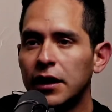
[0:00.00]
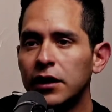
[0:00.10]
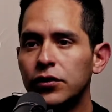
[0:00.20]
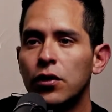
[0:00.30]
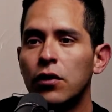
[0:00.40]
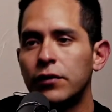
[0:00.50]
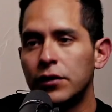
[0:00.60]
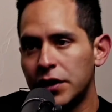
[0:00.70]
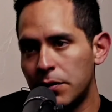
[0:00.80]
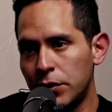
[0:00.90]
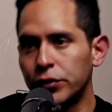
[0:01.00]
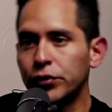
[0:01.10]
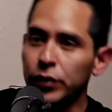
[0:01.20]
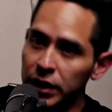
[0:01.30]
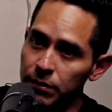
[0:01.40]
to go from Tarapoto to
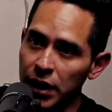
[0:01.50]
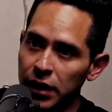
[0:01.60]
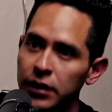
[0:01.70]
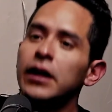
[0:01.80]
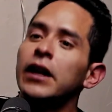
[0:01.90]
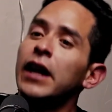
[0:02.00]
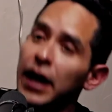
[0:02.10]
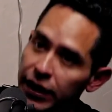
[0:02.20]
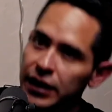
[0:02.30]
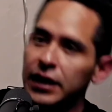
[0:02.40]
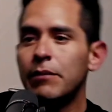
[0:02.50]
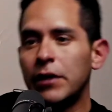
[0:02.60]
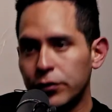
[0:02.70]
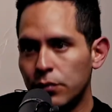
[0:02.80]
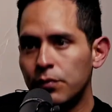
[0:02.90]
Lima, and then Lima
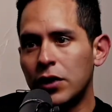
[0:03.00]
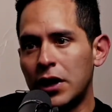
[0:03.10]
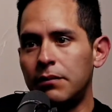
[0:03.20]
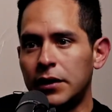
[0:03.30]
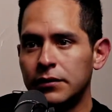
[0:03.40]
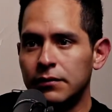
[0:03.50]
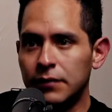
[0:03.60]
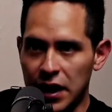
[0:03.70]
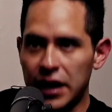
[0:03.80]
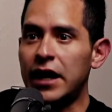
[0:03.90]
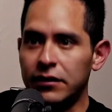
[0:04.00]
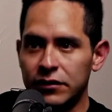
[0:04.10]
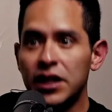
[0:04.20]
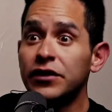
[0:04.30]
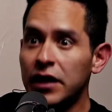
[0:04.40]
to Pucallpa. Again,
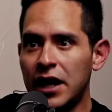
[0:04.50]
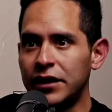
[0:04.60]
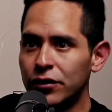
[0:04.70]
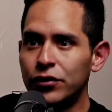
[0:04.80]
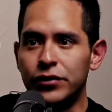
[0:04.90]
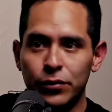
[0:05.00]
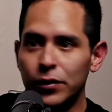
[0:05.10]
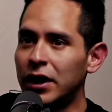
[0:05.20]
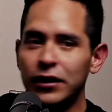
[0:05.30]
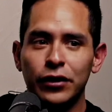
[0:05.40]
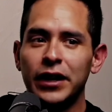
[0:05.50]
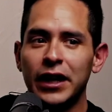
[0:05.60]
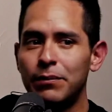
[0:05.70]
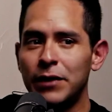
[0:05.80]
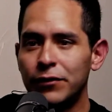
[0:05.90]
centralized country. We cannot take a
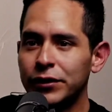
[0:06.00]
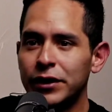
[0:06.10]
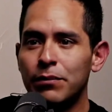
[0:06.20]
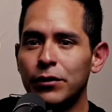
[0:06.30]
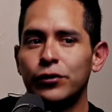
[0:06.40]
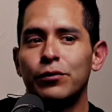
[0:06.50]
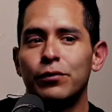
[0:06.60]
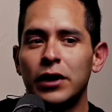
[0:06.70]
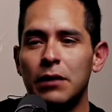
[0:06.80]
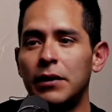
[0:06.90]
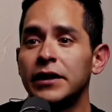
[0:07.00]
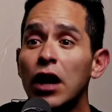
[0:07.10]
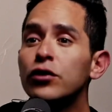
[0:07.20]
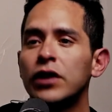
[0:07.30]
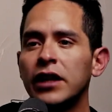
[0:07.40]
plane from Tarapoto to Pucallpa. Now you
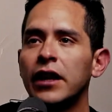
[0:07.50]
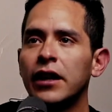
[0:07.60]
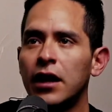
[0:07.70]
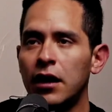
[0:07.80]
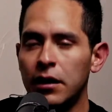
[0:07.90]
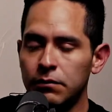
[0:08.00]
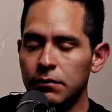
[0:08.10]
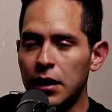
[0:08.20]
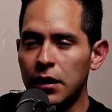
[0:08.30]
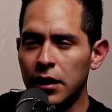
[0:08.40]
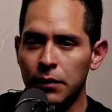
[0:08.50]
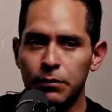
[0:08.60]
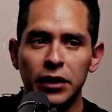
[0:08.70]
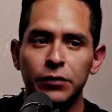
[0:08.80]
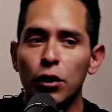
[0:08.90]
can take a
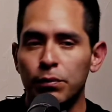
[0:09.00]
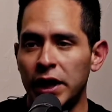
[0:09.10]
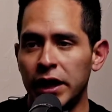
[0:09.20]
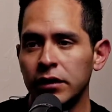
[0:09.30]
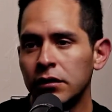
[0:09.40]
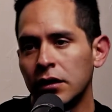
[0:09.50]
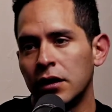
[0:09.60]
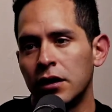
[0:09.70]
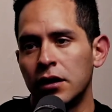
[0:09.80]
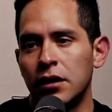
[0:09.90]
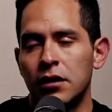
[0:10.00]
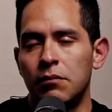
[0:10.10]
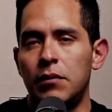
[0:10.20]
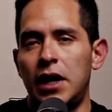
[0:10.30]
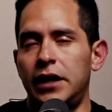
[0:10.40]
small plane,
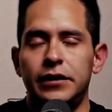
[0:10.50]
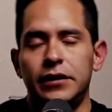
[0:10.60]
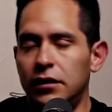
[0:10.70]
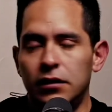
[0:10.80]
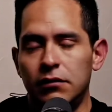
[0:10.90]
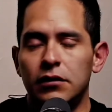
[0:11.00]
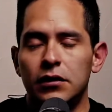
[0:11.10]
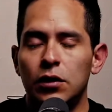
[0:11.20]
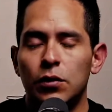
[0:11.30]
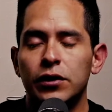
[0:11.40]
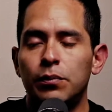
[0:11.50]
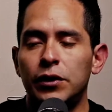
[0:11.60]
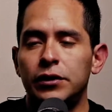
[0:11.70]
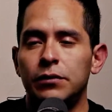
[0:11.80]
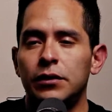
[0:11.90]
but it was not
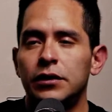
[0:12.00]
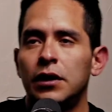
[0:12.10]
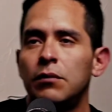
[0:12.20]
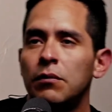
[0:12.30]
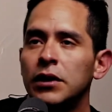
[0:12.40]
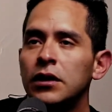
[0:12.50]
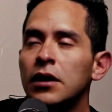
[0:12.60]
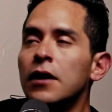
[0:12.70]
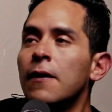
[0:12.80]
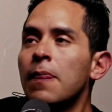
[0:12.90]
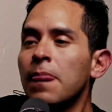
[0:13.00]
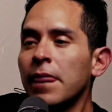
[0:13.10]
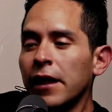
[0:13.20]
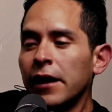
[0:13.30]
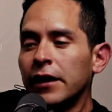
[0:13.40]
possible in that moment.
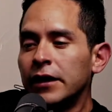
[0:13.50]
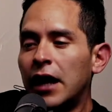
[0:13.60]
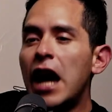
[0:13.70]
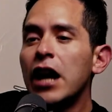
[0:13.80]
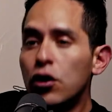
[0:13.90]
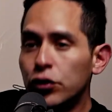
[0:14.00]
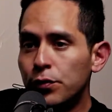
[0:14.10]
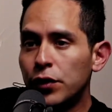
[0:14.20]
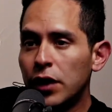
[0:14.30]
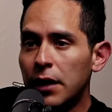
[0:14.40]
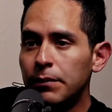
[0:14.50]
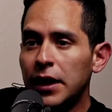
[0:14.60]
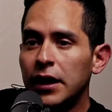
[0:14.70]
I go to Pucallpa.